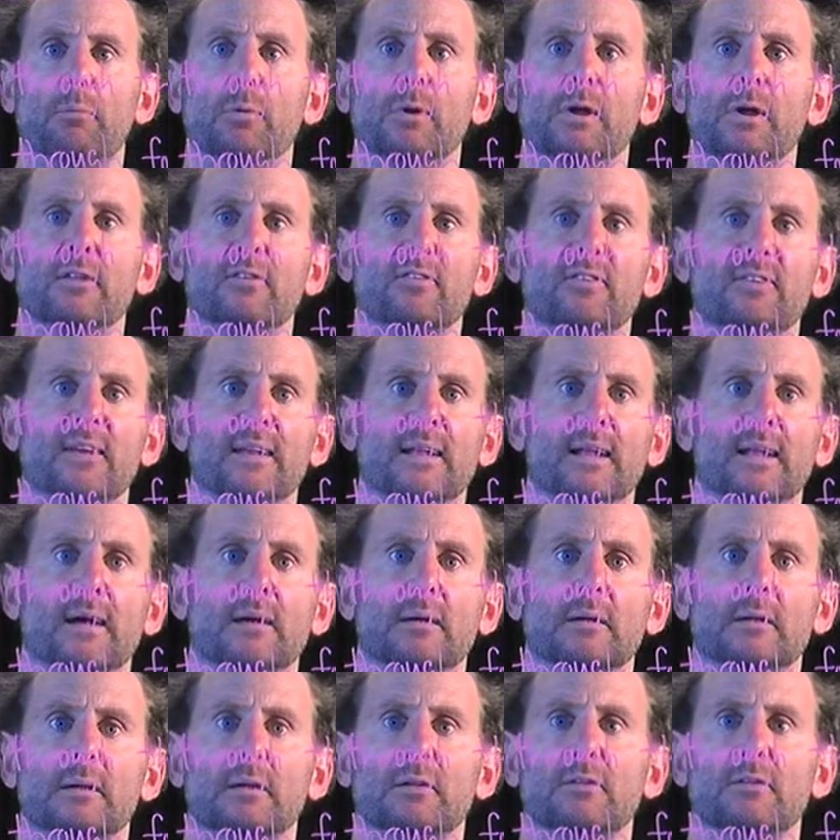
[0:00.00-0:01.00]
consider
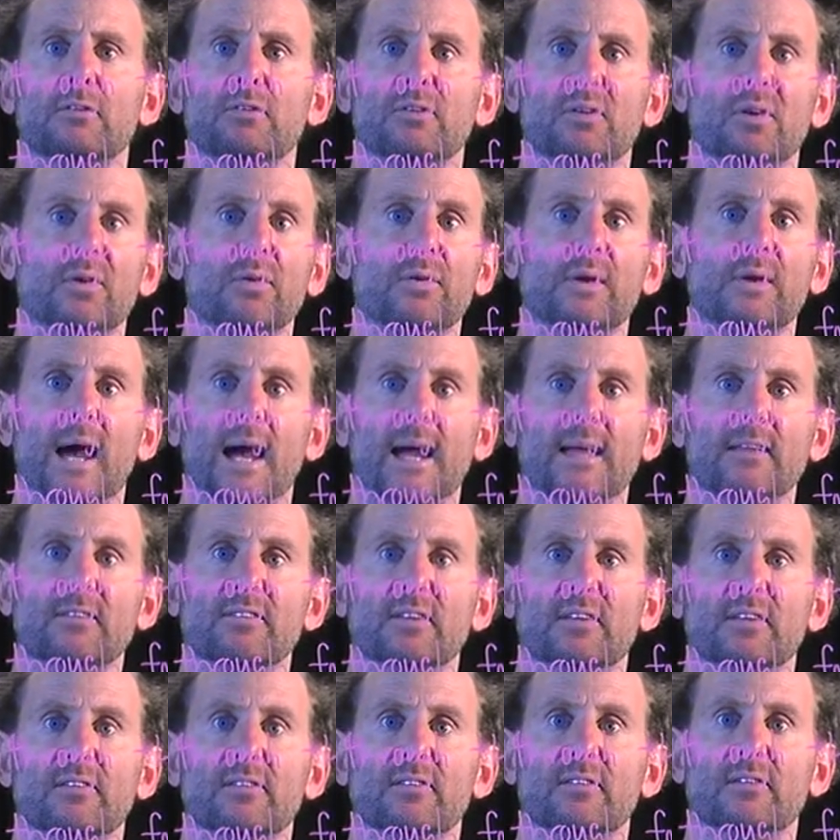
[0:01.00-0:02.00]
two
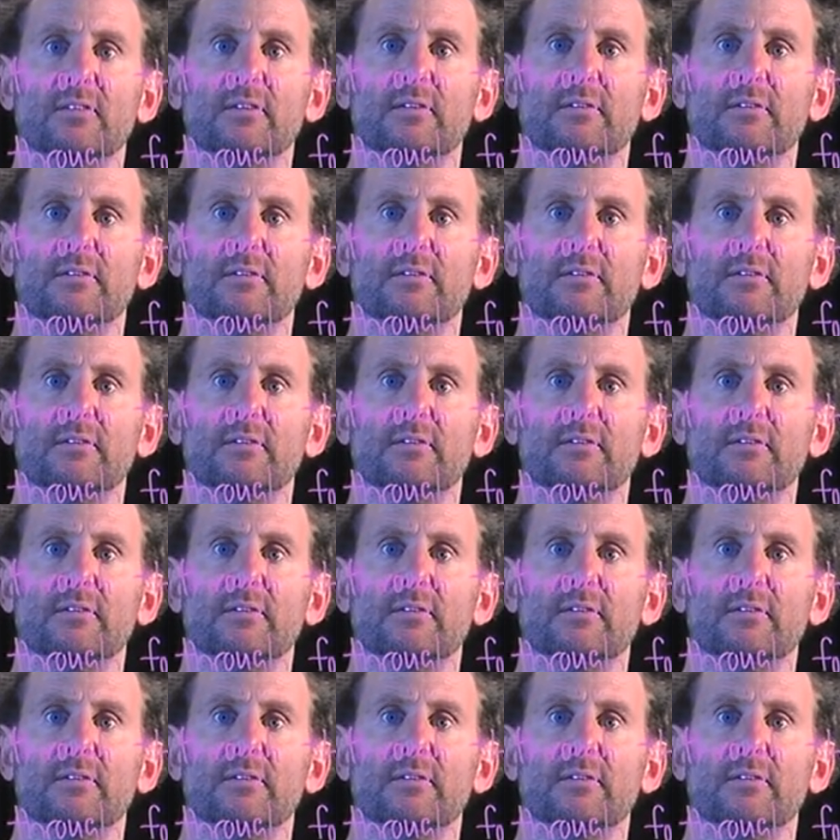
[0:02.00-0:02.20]
cases.